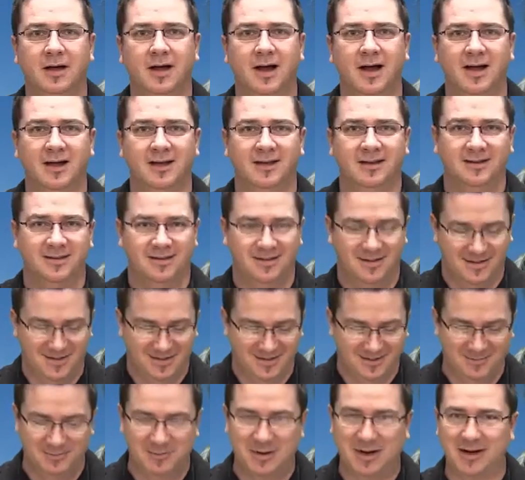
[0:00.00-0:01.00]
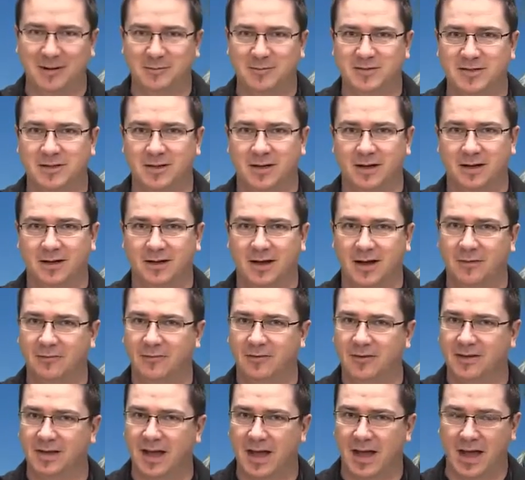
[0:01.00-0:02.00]
Hi, my name's Doug.
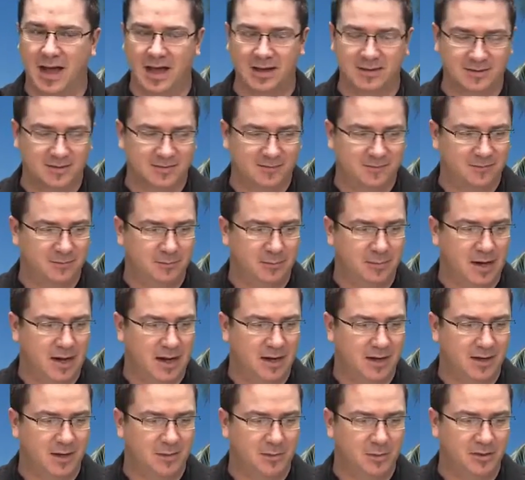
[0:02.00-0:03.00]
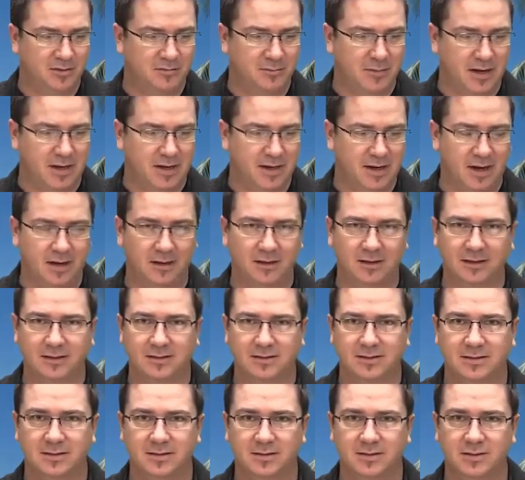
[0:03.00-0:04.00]
I've asked by a couple of my
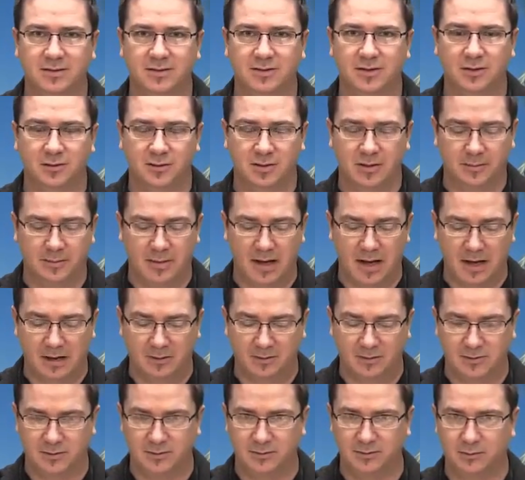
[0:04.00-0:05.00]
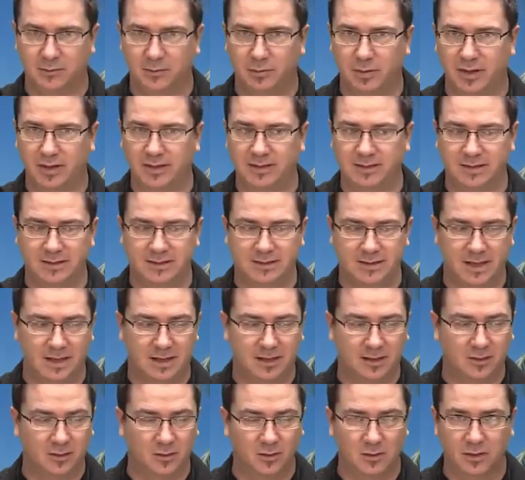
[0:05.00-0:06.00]
colleagues to show them how to replace a
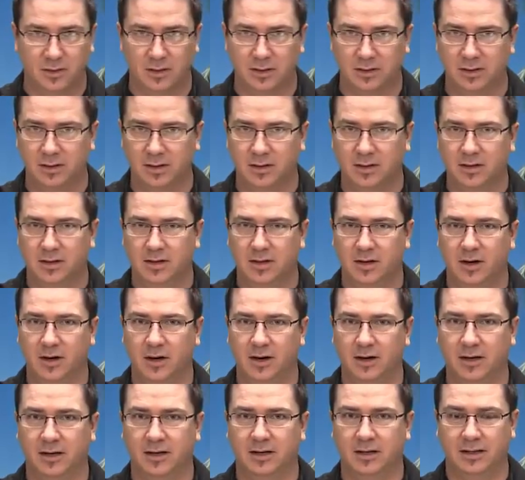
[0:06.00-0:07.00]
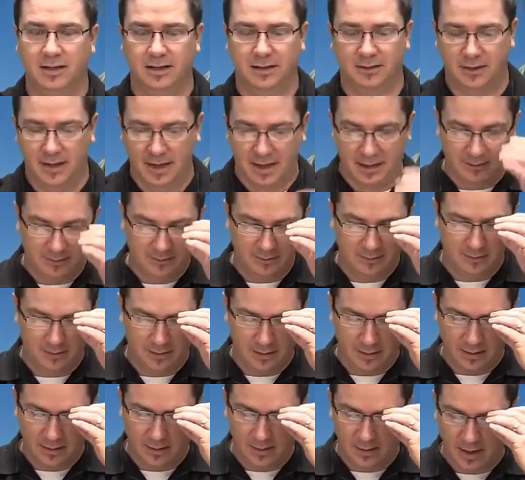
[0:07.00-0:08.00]
tenon cork on a clarinet,
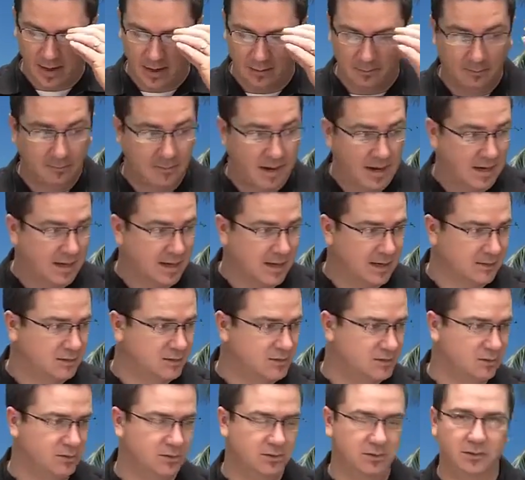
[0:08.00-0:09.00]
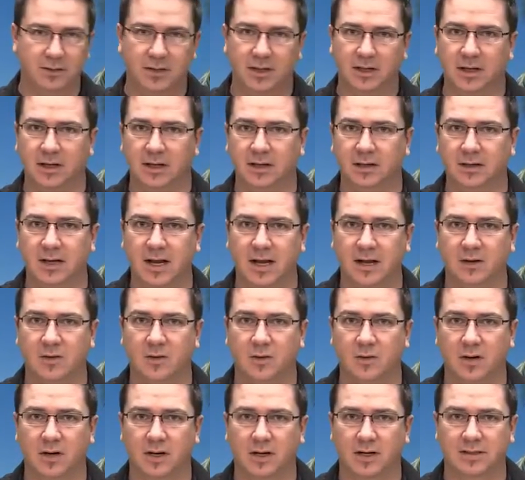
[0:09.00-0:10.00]
and I may get to doing a neck
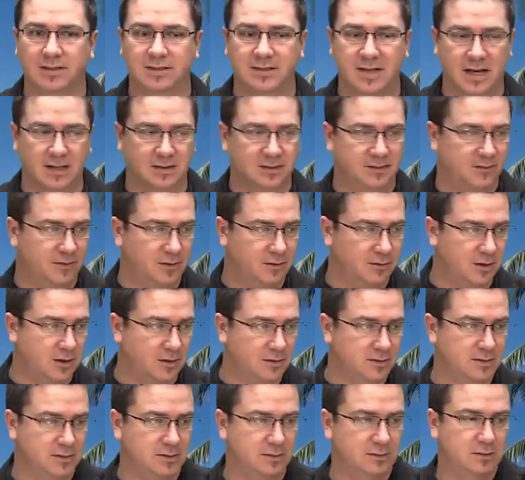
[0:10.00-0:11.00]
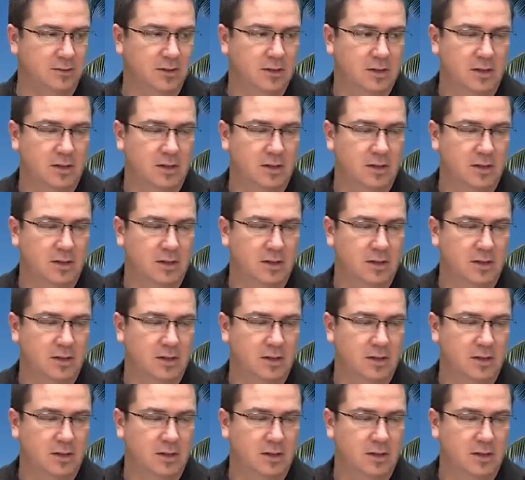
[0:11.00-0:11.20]
cork on a saxophone also.